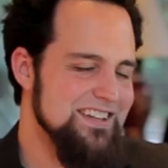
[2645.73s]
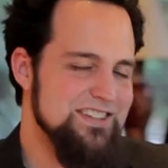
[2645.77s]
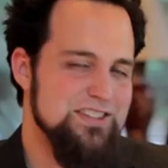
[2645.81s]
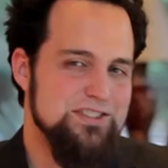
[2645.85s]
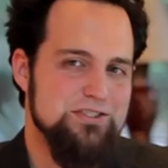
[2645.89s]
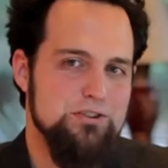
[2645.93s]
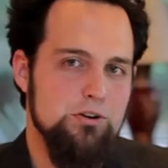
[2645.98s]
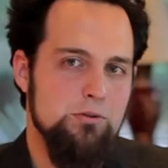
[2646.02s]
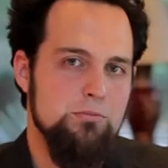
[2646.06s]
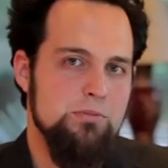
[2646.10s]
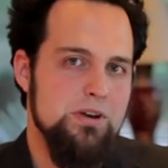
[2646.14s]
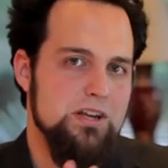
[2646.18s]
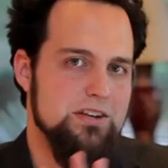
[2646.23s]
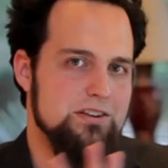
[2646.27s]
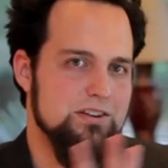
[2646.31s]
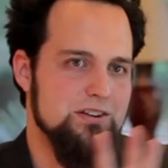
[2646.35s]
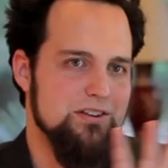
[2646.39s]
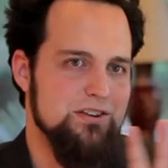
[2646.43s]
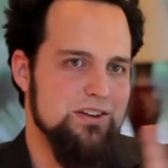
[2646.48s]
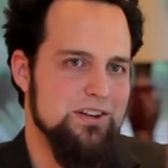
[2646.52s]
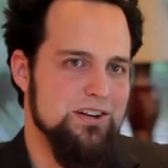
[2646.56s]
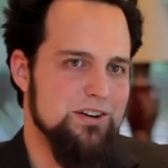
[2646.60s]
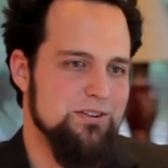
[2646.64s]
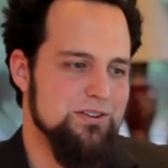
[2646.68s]
Just omit, uh,
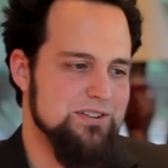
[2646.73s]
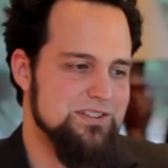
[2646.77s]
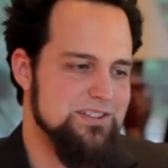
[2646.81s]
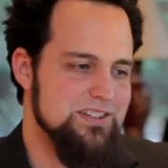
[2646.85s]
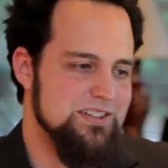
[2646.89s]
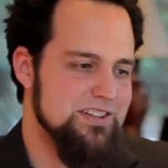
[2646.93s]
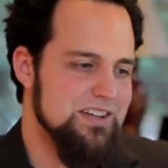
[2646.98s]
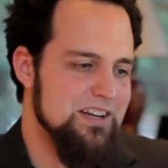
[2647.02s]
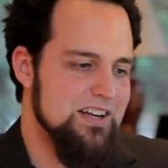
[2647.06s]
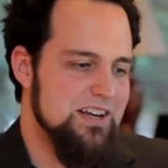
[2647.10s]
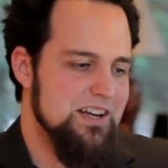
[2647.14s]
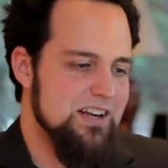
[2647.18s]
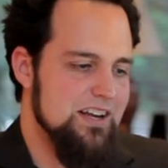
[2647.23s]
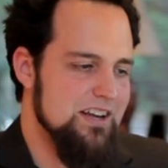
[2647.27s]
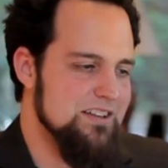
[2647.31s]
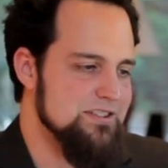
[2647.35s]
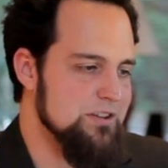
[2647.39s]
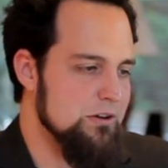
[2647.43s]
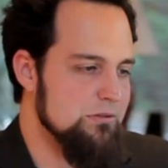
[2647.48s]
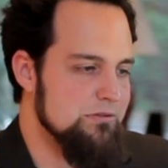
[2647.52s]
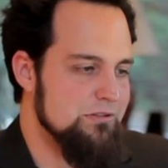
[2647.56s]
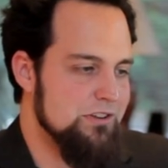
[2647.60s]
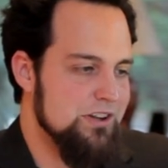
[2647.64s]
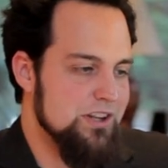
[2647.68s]
you know, it's a, uh, it's
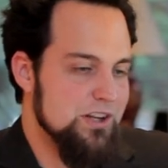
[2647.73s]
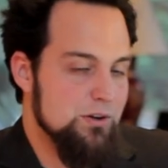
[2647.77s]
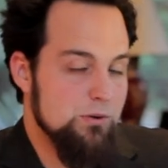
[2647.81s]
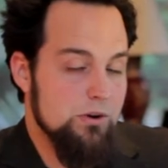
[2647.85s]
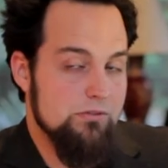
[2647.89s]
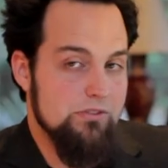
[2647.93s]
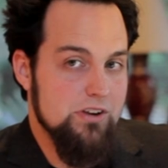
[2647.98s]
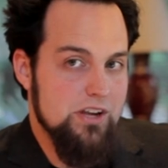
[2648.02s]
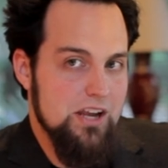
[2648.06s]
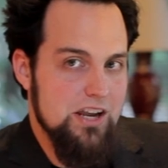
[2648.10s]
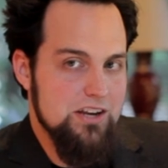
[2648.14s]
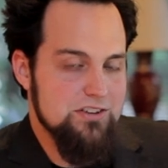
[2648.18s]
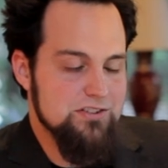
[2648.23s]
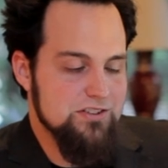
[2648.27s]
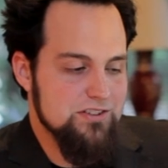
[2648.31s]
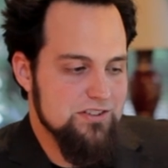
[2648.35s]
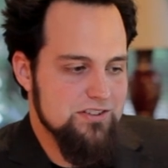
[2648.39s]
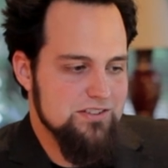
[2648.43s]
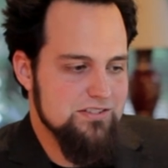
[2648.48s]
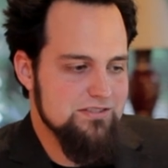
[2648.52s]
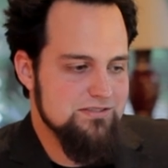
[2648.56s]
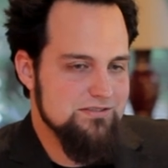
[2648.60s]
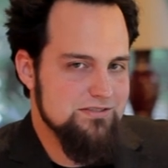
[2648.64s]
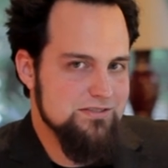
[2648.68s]
only an equivocation,
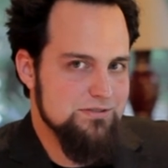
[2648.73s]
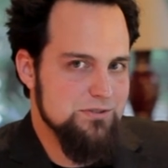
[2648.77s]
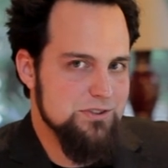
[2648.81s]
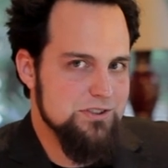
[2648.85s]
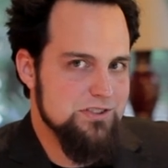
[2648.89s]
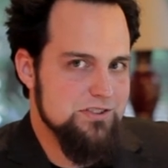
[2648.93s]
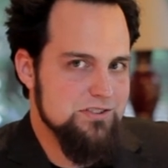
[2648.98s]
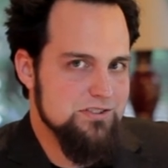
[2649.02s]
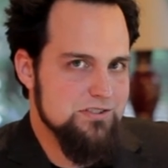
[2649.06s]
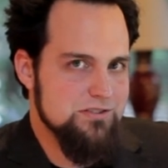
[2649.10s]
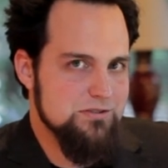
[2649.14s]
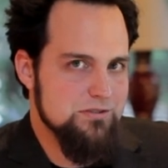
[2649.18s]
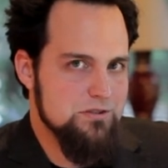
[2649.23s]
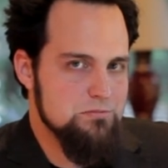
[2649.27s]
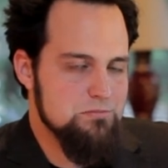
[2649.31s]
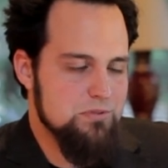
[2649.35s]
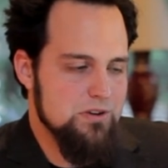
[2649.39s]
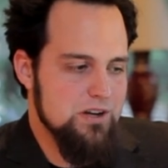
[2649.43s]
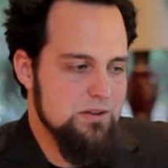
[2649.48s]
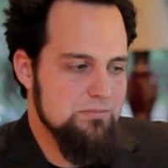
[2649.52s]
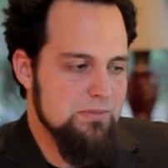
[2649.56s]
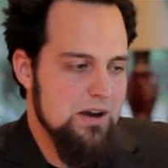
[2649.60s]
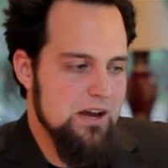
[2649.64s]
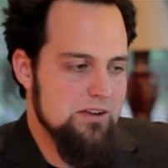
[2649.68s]
which is a
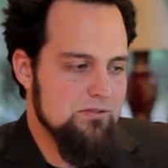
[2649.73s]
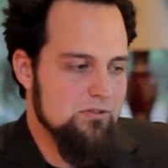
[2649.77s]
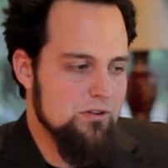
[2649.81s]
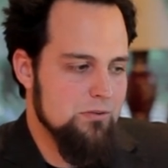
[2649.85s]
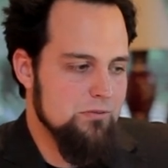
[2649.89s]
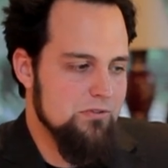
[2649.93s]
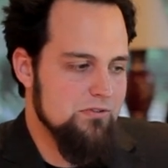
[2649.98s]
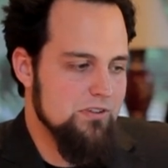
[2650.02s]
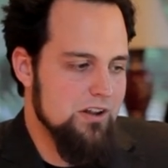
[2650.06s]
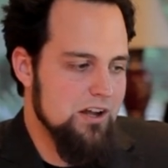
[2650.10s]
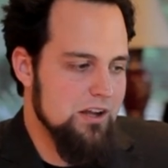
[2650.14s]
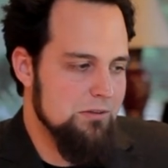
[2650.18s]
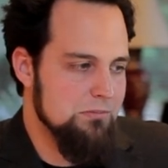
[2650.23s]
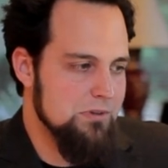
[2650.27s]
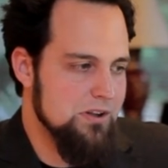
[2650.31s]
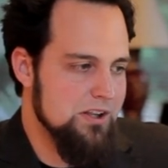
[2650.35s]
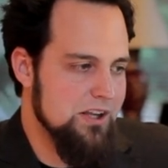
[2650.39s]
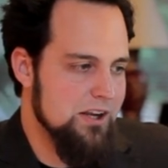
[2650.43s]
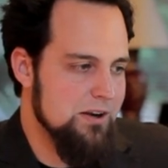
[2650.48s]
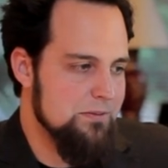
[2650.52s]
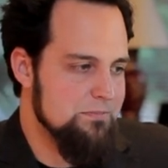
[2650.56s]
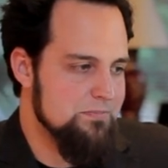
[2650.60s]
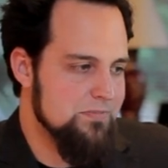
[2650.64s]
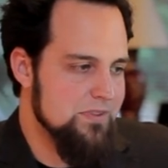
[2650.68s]
pretty bad form of lying, but
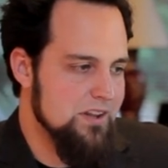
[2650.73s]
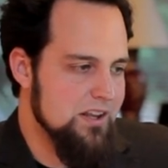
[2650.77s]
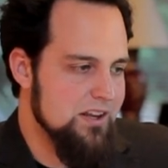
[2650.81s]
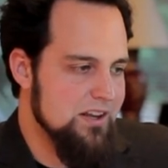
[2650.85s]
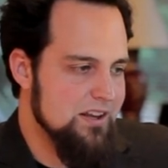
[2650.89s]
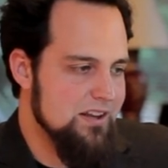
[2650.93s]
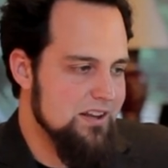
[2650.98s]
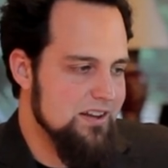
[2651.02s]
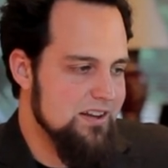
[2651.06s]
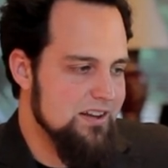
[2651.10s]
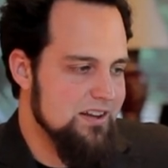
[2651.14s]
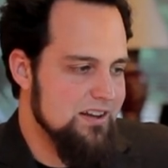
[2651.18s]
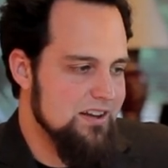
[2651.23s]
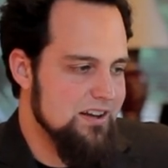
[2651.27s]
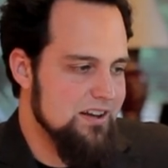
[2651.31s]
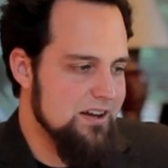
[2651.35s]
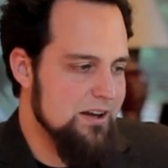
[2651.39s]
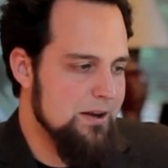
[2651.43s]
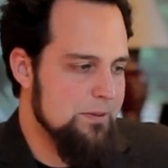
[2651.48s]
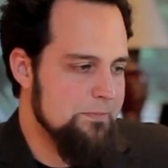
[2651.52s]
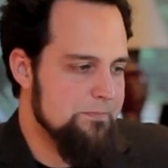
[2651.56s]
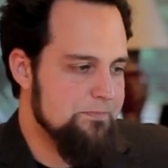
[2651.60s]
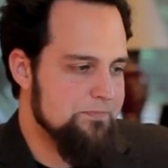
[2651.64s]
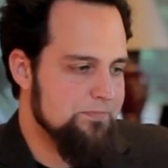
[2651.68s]
yeah.
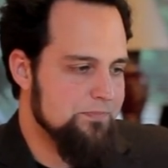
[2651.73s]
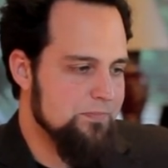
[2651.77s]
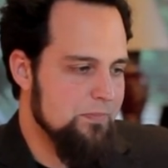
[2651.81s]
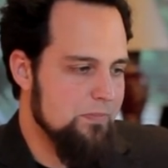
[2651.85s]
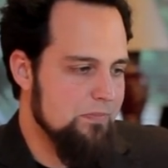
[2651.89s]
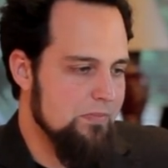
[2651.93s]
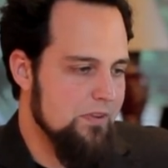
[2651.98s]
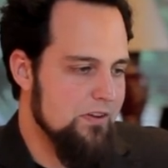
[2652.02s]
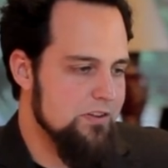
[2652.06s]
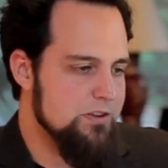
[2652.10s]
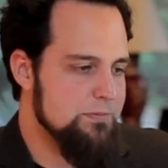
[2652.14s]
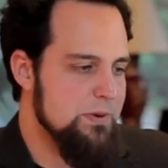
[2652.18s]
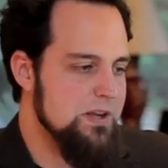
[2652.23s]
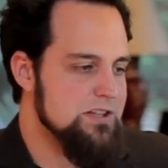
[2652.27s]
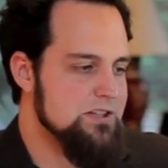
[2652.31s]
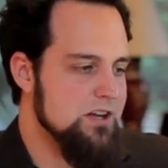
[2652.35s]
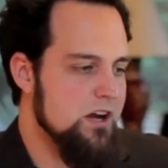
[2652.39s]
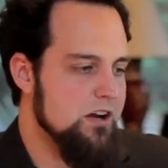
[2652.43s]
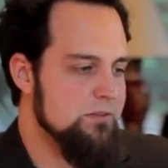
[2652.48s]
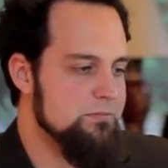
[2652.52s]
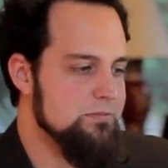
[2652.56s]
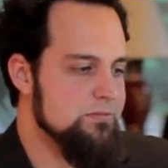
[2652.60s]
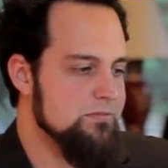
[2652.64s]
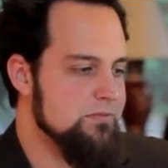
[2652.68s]
Um, the
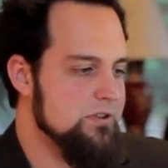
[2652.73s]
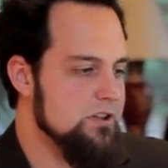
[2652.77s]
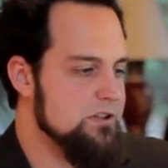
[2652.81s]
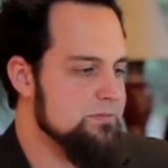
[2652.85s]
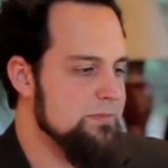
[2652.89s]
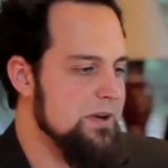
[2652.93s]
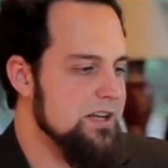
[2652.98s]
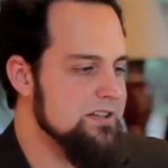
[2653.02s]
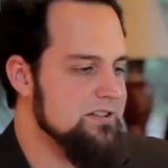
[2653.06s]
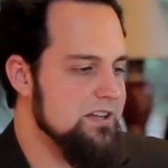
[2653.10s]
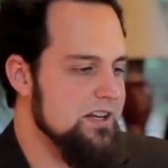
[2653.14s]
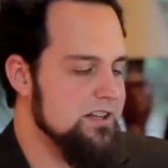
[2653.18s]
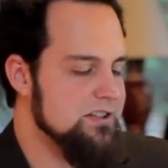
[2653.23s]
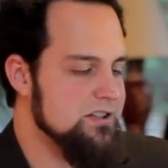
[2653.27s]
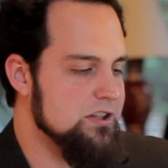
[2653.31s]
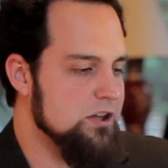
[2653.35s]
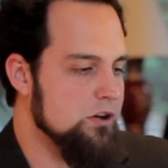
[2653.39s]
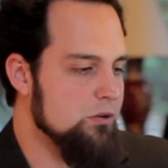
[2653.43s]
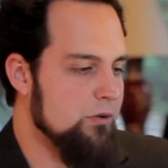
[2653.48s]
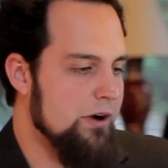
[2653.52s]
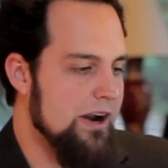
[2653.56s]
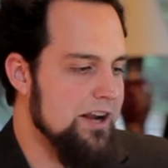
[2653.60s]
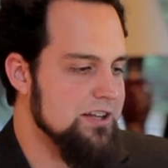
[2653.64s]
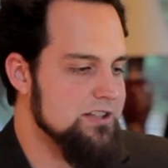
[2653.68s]
SpaceX, the SpaceX
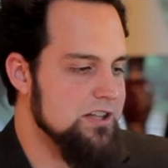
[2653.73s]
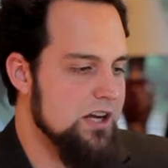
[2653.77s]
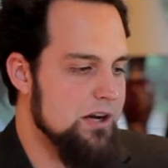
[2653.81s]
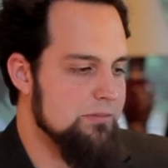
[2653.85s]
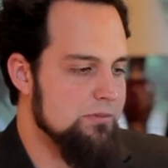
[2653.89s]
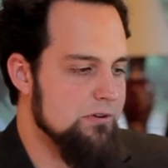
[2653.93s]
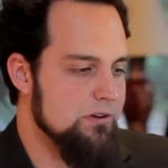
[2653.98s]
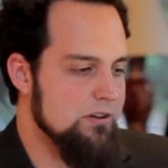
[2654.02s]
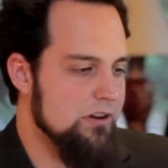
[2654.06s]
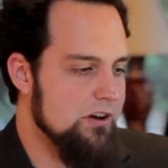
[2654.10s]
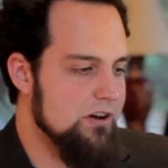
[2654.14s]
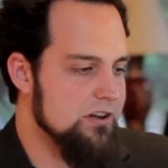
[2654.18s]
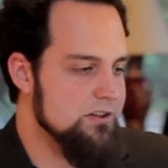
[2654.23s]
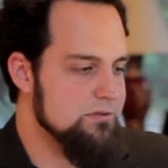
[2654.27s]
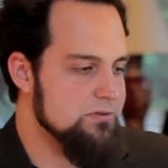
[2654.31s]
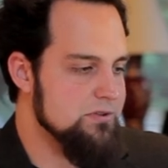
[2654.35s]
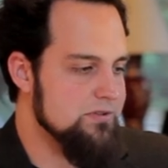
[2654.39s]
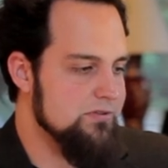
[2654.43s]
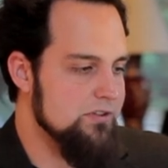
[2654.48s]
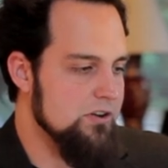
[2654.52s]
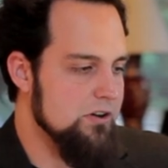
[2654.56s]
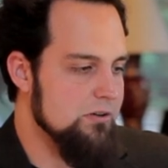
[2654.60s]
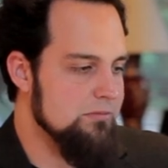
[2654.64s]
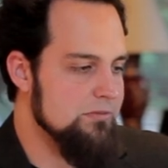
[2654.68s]
Grasshopper launch was
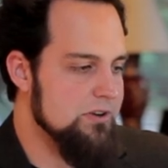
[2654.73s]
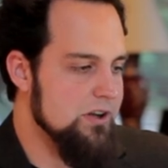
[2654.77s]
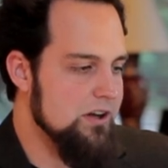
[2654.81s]
filmed.